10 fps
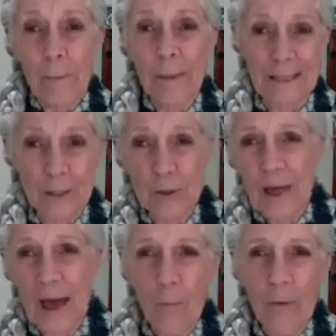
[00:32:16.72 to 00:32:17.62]
But to do
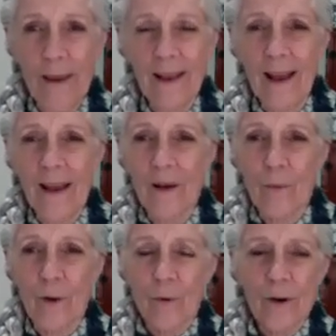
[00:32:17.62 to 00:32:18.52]
that,
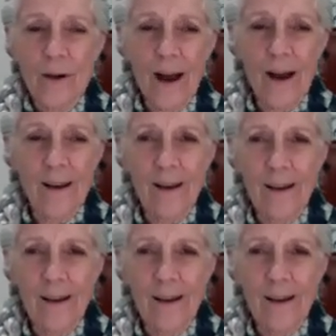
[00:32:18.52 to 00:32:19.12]
when we're not